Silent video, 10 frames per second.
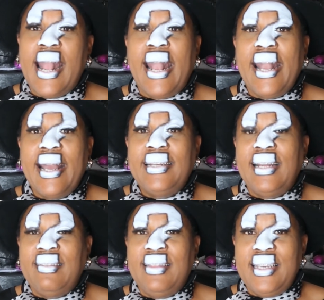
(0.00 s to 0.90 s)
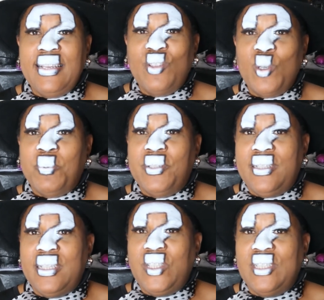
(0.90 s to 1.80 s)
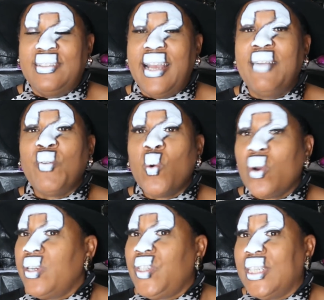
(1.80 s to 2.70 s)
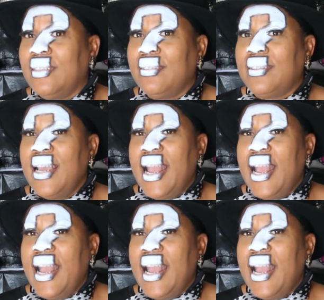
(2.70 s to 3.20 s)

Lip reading: and these superstitions have origins.